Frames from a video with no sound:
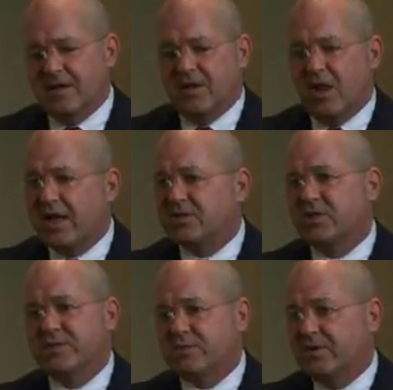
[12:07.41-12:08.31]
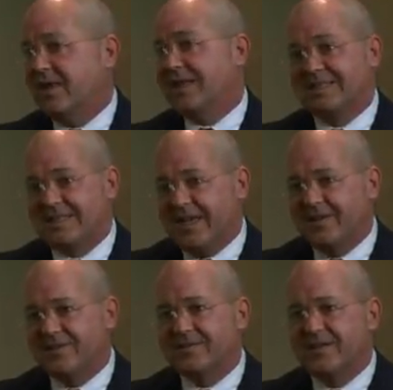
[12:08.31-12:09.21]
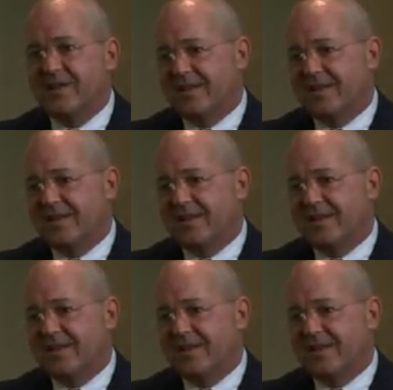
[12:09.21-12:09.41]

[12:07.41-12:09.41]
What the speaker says: client service, whether that's sales.